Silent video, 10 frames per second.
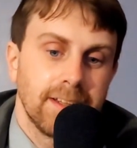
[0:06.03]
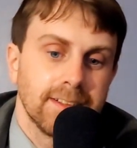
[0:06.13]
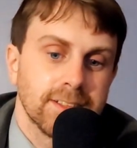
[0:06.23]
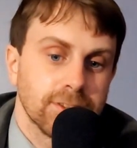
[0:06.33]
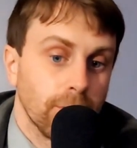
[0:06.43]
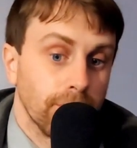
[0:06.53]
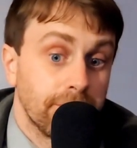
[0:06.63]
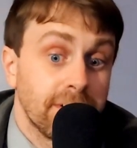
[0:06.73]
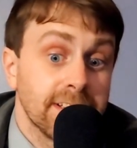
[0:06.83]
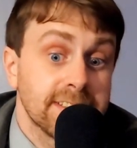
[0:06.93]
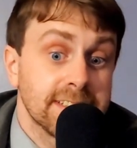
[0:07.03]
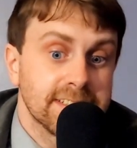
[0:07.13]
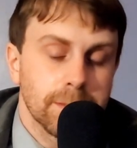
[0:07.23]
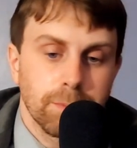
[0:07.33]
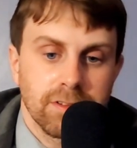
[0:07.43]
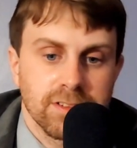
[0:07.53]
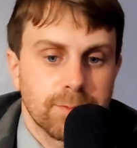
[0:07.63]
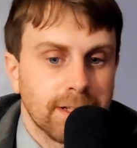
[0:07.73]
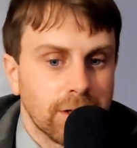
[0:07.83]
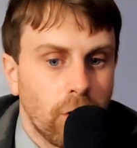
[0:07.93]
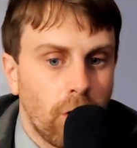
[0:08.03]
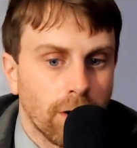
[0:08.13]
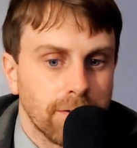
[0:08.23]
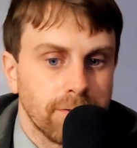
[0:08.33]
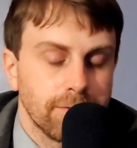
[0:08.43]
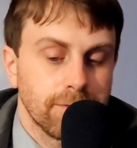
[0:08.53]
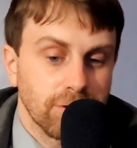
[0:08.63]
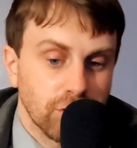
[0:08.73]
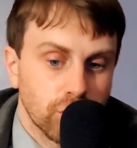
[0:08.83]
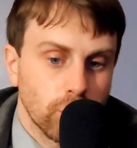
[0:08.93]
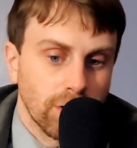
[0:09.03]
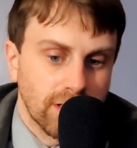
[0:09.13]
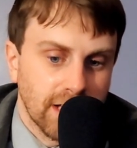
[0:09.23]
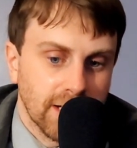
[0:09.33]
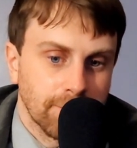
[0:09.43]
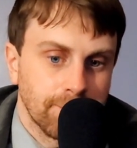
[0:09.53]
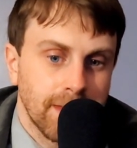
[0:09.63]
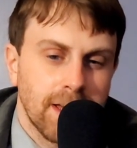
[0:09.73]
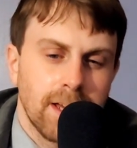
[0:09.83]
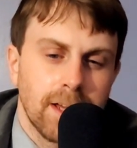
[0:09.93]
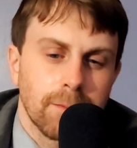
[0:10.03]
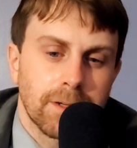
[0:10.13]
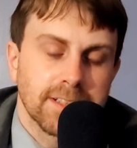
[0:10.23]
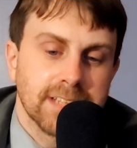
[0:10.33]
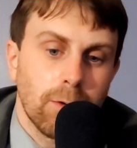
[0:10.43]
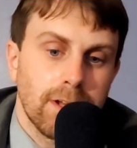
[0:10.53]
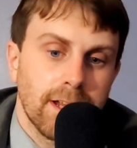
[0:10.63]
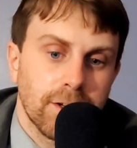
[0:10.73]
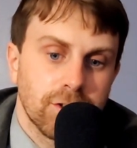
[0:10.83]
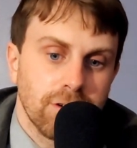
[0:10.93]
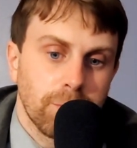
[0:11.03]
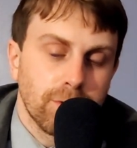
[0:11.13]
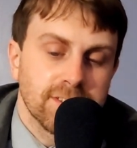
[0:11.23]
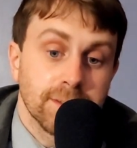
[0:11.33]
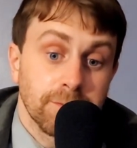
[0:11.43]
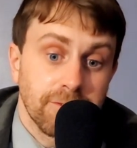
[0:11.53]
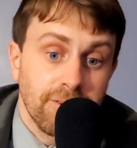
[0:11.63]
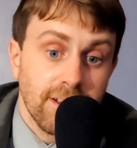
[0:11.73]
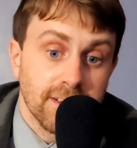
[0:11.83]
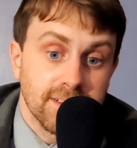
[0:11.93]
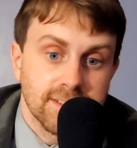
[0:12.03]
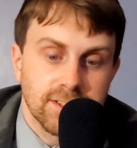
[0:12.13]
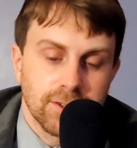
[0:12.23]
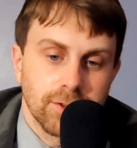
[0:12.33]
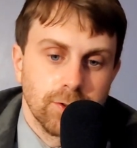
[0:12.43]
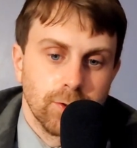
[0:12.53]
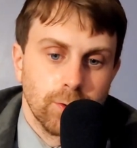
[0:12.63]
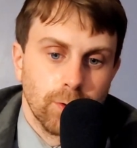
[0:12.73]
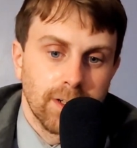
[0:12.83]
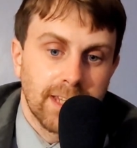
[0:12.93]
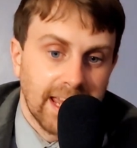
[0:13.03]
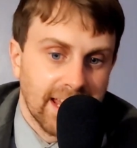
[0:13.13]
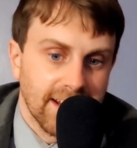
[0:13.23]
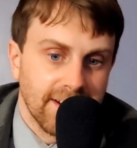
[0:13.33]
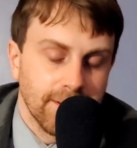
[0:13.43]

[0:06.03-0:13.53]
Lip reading: So the Fancy Sipper has been gone for a short time because I went on a trip with some friends to Canada.